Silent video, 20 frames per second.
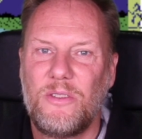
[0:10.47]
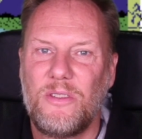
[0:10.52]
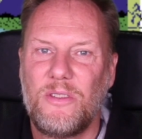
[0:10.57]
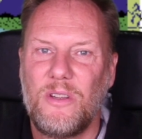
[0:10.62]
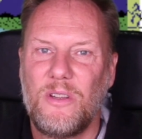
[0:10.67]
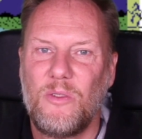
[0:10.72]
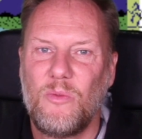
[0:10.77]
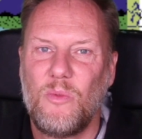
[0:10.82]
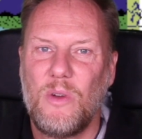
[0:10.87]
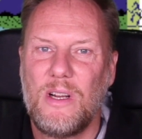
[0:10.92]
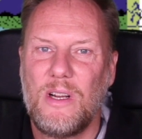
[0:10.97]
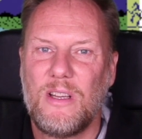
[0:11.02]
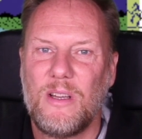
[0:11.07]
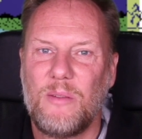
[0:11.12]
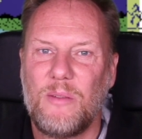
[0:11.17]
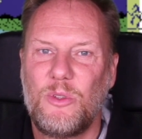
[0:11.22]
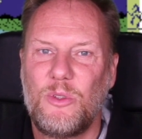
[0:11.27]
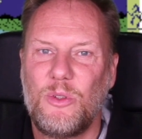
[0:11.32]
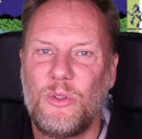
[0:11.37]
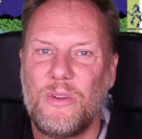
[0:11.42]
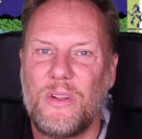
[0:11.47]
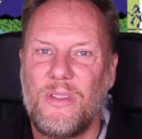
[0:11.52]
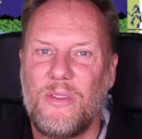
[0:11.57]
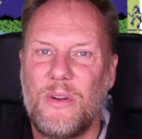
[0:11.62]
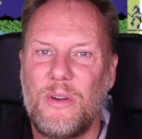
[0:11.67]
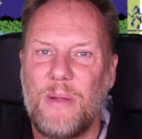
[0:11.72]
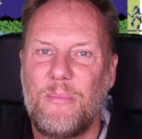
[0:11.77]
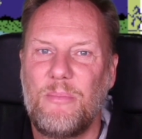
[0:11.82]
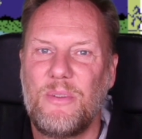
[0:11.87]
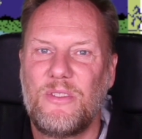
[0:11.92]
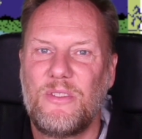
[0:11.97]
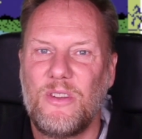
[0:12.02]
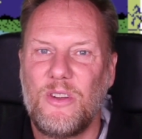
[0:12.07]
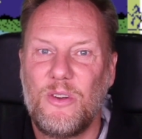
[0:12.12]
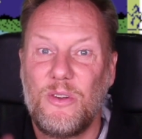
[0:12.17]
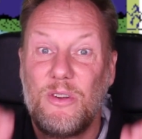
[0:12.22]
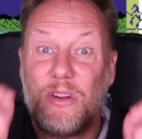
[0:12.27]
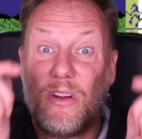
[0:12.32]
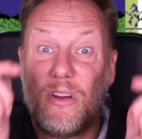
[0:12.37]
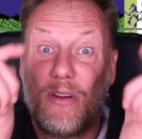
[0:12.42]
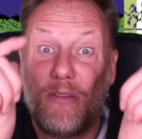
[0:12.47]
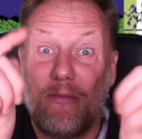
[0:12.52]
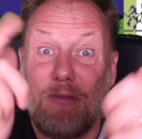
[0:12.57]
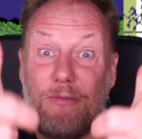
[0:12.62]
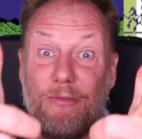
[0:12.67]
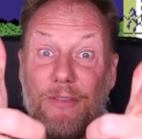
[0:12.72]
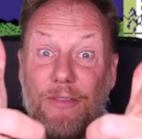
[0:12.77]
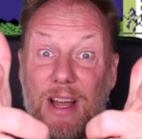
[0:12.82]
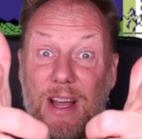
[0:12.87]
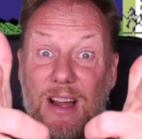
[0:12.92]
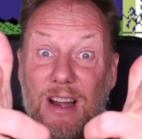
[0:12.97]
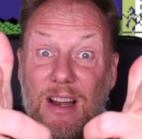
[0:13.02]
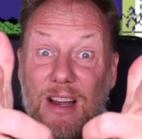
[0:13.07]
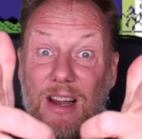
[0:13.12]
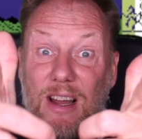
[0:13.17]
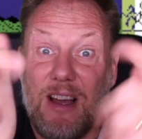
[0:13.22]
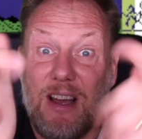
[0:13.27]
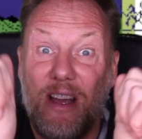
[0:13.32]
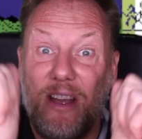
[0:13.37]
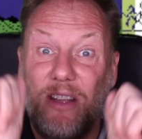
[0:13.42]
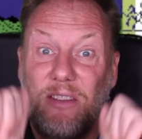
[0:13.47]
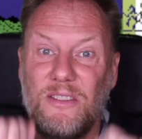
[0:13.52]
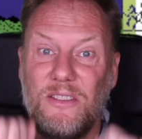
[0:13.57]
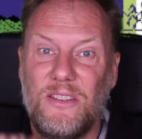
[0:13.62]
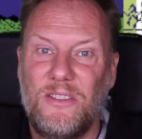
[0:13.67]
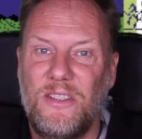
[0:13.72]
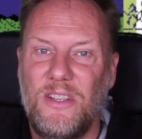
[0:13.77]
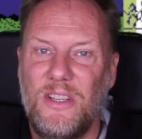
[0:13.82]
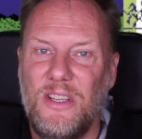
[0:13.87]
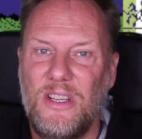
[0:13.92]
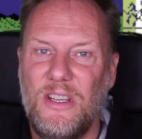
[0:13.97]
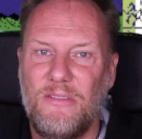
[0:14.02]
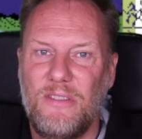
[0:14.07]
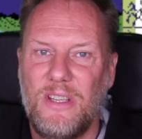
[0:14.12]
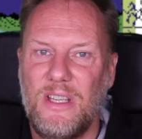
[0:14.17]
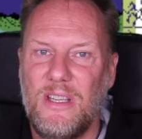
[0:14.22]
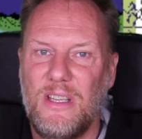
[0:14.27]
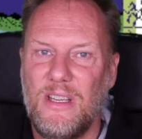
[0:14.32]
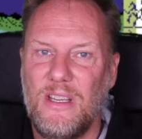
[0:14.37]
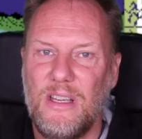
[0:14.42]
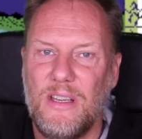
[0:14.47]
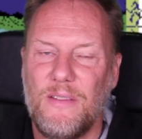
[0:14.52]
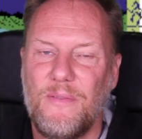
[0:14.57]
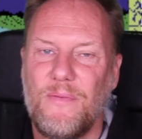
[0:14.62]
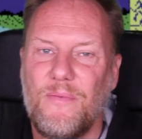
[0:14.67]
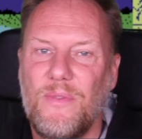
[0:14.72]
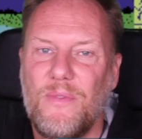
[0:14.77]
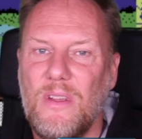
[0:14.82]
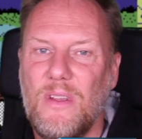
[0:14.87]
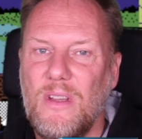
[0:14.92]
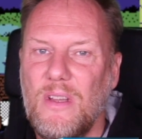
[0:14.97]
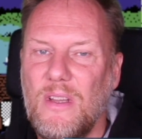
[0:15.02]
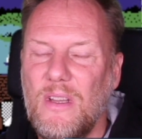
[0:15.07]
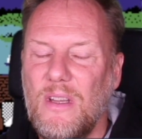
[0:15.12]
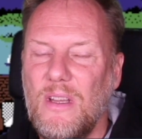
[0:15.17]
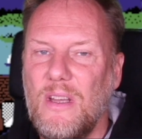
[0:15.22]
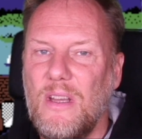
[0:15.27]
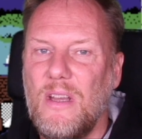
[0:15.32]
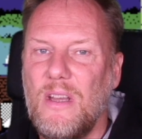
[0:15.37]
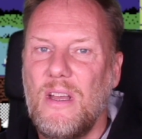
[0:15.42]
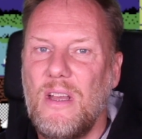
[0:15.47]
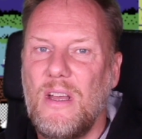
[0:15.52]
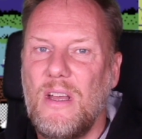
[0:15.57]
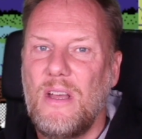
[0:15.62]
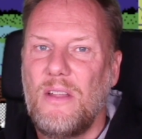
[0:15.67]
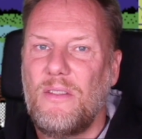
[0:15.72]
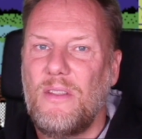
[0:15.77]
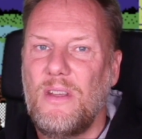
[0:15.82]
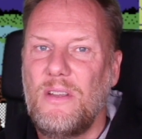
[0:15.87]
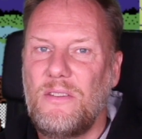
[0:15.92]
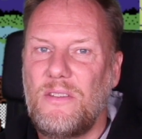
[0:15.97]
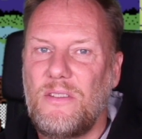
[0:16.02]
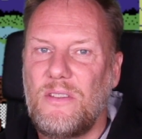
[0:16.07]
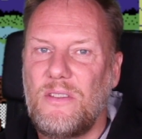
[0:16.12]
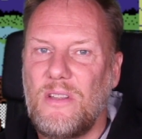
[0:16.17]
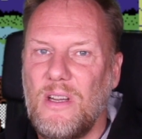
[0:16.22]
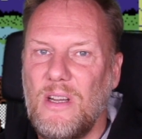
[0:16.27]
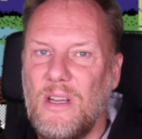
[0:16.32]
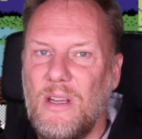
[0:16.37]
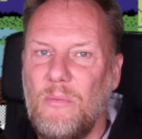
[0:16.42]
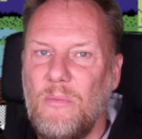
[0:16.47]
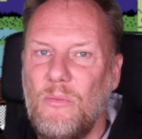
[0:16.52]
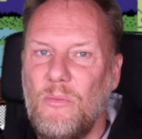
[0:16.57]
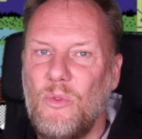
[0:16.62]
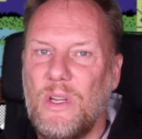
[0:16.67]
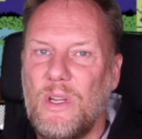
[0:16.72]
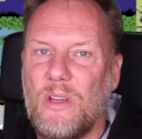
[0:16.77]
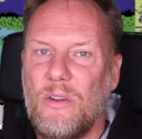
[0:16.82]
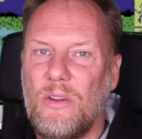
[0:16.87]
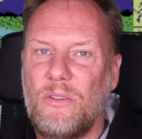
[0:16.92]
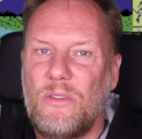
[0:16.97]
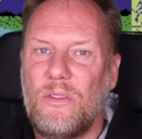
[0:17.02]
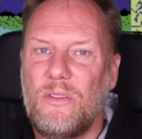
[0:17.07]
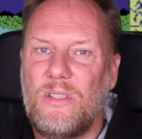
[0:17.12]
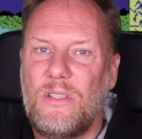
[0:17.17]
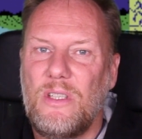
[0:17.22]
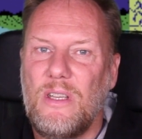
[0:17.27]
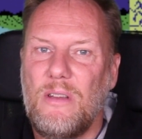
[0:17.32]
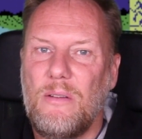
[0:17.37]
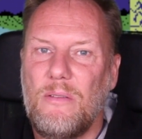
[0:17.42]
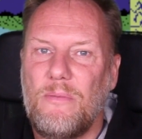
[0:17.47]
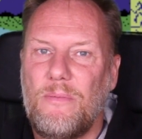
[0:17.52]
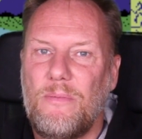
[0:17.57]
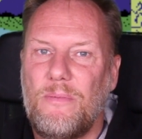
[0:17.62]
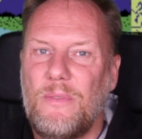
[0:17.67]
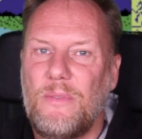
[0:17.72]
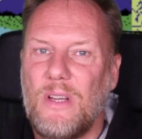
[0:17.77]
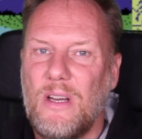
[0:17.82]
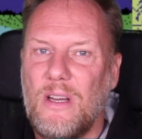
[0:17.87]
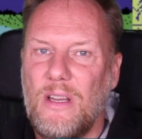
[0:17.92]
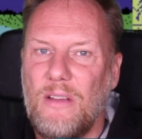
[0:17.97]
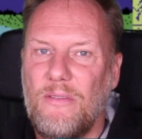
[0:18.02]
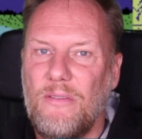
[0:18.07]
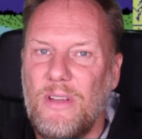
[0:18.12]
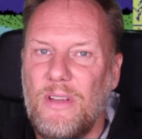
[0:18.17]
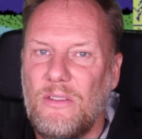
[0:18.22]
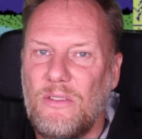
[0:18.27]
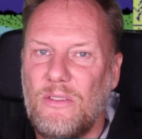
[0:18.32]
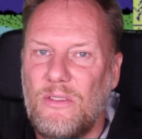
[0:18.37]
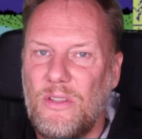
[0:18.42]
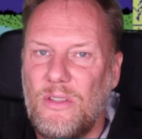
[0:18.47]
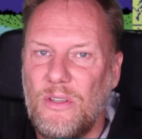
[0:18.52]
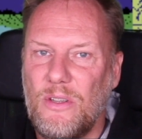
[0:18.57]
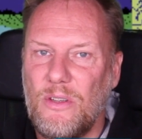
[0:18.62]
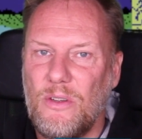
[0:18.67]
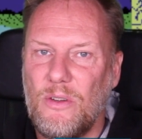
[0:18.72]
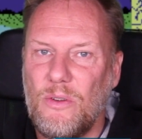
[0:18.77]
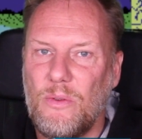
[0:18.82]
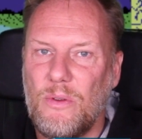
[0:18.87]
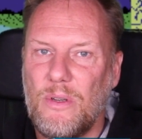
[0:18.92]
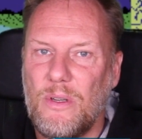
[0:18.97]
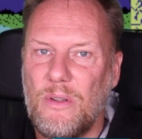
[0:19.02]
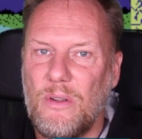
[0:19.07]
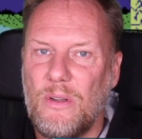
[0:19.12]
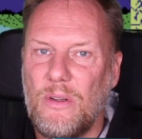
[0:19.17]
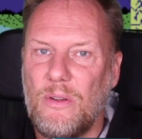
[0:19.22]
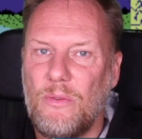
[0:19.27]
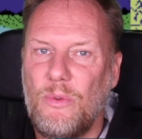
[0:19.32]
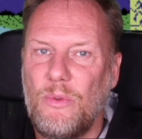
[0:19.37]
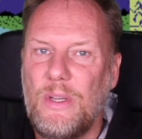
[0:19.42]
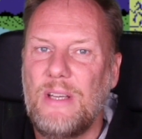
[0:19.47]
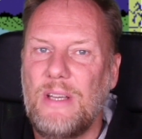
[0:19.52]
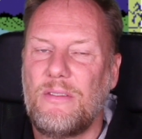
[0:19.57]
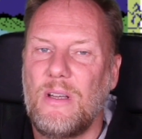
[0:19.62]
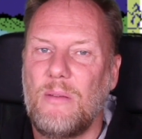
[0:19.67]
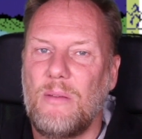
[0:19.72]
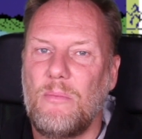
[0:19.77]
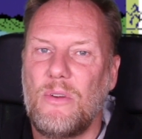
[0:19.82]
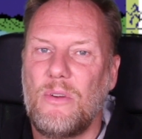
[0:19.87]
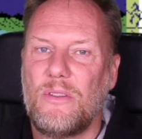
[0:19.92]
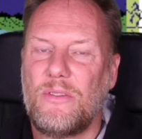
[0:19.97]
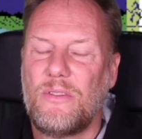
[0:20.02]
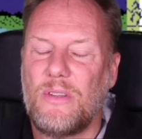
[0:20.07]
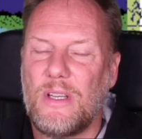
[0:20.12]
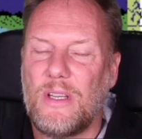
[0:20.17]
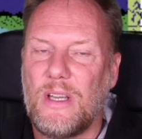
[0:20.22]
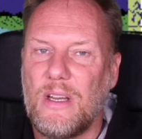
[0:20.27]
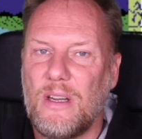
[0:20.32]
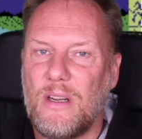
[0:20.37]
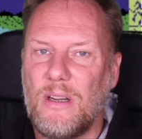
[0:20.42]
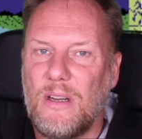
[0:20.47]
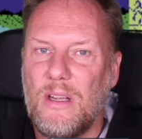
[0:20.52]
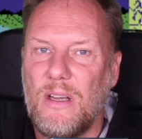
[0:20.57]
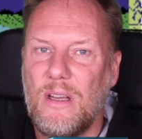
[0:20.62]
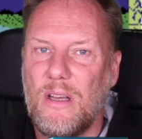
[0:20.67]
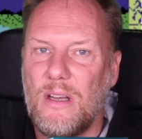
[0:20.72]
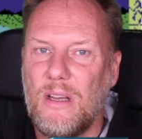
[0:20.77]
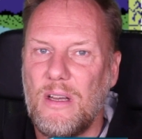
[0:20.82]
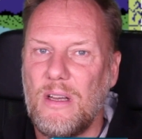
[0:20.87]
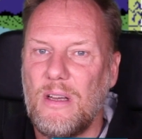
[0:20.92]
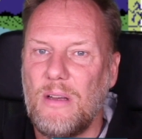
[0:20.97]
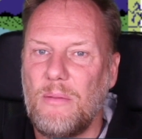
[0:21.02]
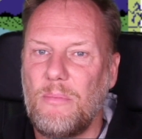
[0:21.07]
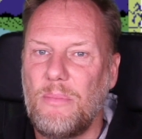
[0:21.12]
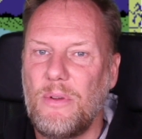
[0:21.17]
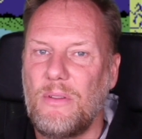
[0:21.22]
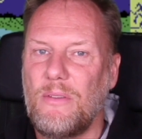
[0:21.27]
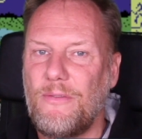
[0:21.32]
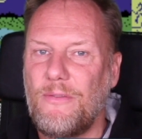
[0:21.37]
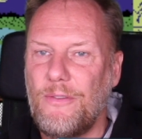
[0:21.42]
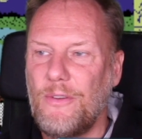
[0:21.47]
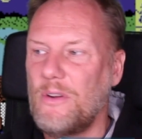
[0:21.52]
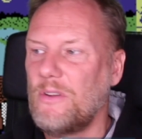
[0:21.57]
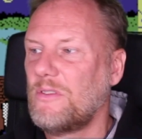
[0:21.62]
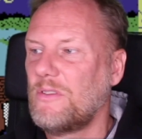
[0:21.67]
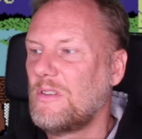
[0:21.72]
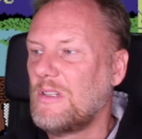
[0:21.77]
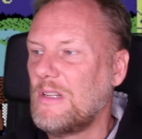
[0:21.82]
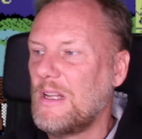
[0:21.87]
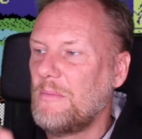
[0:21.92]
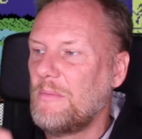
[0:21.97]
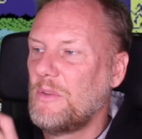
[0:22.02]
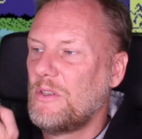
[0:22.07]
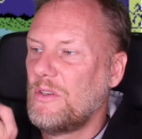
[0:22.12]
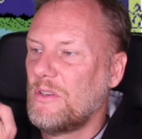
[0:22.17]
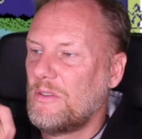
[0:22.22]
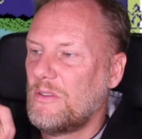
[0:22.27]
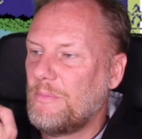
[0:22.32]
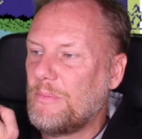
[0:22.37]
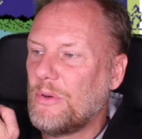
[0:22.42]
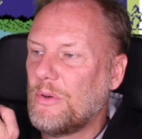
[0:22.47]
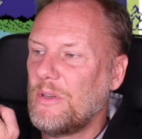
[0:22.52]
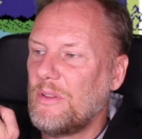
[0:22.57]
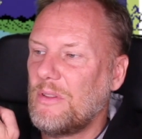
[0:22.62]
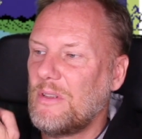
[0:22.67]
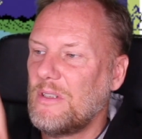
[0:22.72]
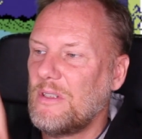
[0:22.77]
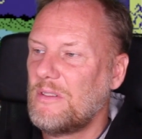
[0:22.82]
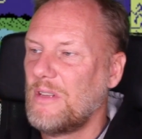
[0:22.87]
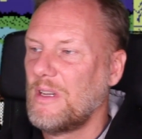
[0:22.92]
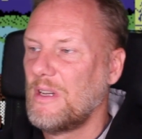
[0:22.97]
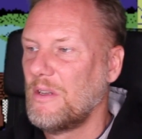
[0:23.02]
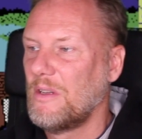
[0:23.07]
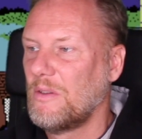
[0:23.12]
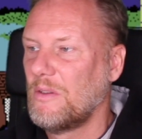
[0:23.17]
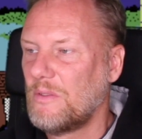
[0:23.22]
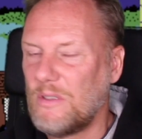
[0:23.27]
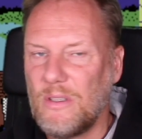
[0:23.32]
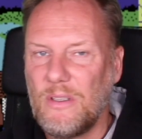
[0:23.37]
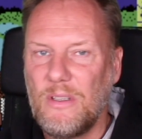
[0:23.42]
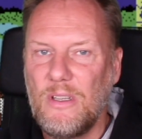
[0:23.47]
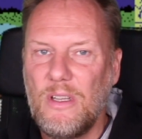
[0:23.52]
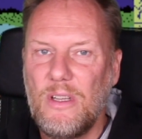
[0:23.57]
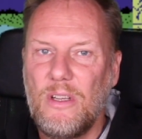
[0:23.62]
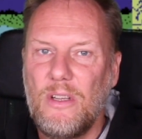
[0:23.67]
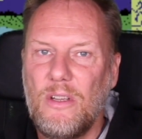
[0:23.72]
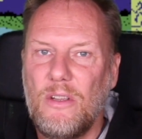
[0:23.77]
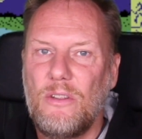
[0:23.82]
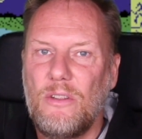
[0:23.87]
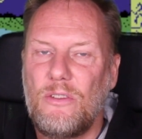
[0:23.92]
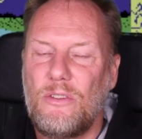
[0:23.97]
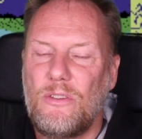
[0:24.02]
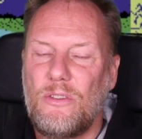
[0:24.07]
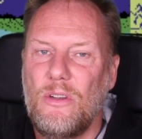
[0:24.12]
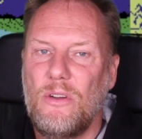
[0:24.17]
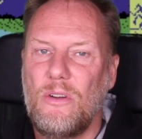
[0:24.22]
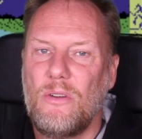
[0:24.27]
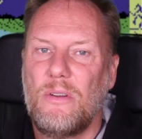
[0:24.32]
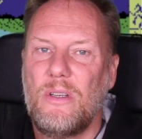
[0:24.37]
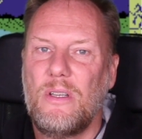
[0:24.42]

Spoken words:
and welcome to another episode of FairLight TV. This time we're going to dive into reassemblers again, but first let me just point this out. So,